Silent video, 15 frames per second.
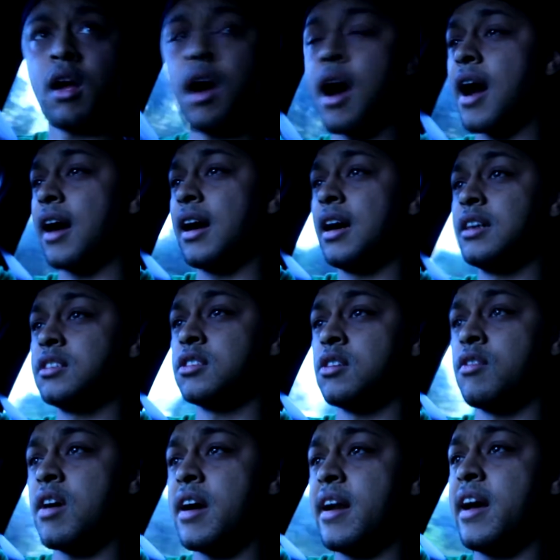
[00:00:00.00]
All right, guys,
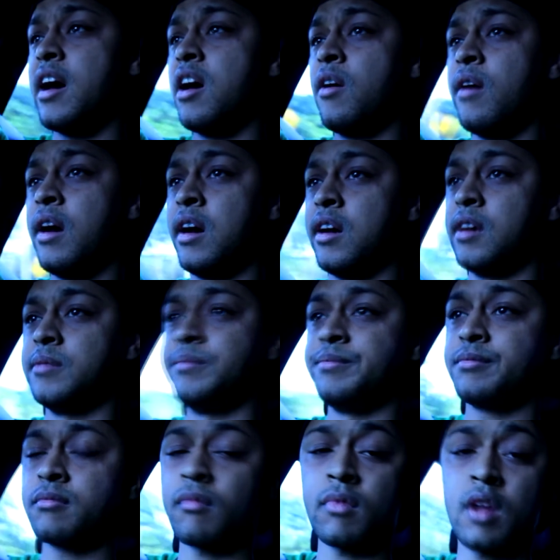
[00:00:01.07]
so right now
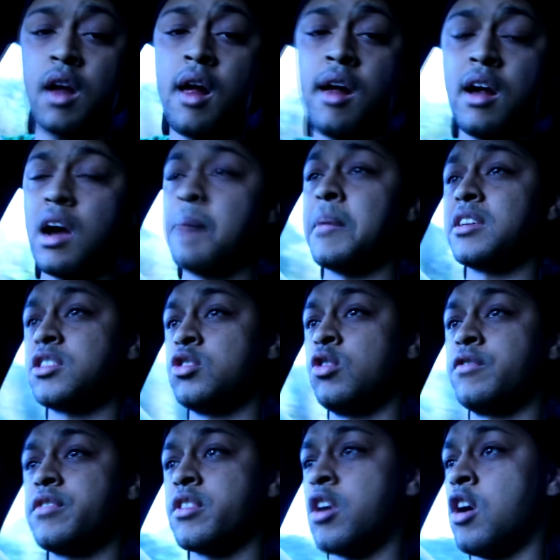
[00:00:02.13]
I'm actually
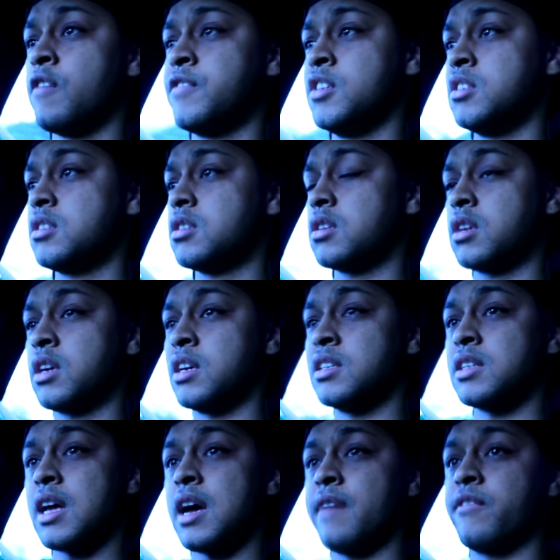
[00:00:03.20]
off to the office
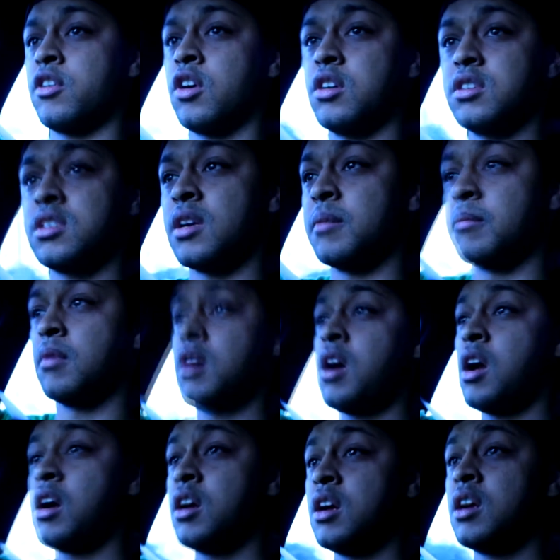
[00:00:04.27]
because I've got some
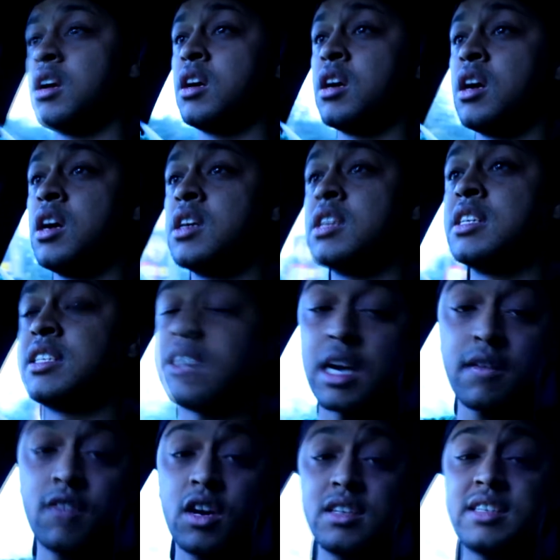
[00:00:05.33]
shit
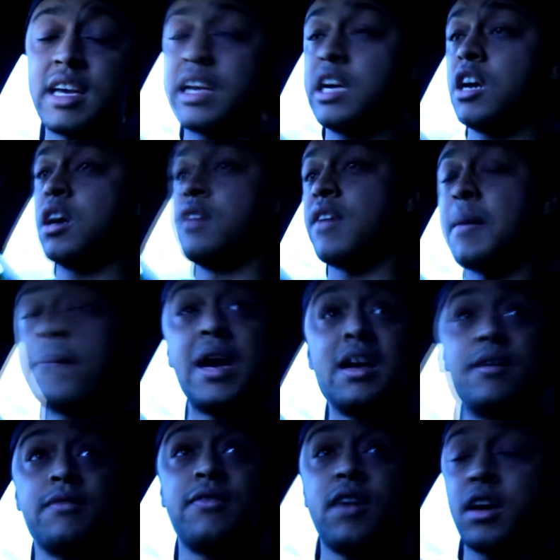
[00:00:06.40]
I've got to take care of. I made
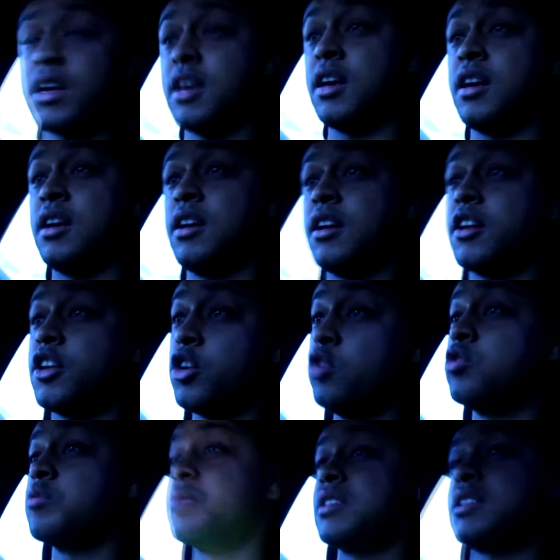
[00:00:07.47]
a fucking
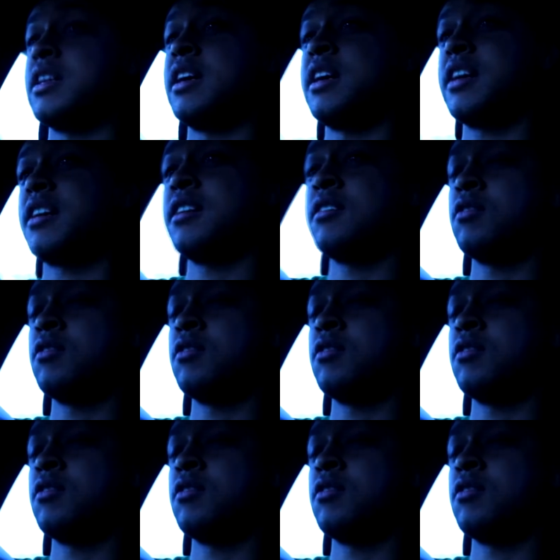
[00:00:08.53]
huge mistake.